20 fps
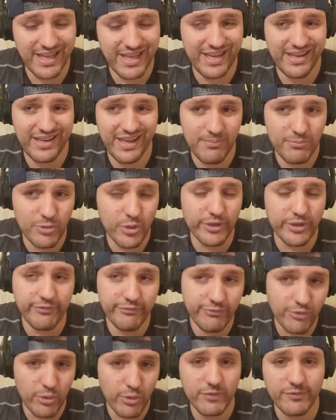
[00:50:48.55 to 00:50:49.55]
And I'm looking
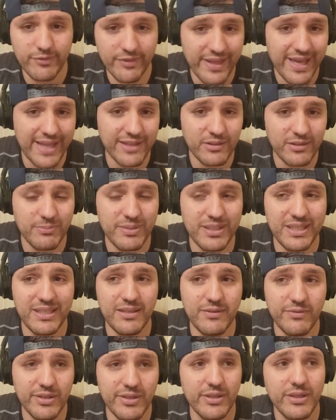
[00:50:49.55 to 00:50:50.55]
forward for that to be
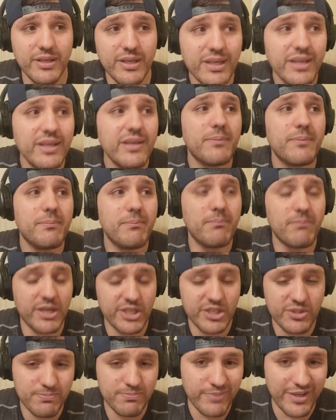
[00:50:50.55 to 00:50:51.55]
even
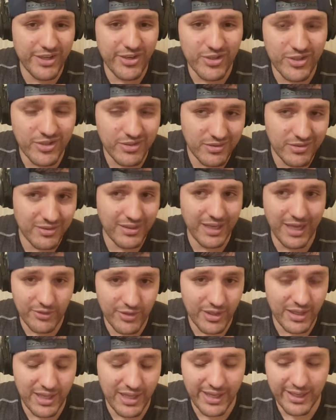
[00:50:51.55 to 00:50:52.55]
much better
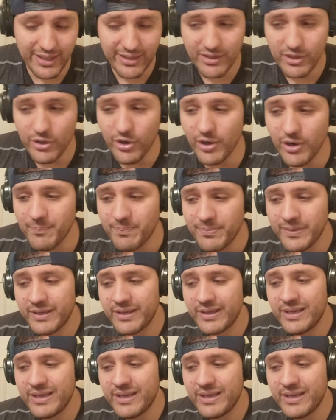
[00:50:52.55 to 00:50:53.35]
down the line, you know?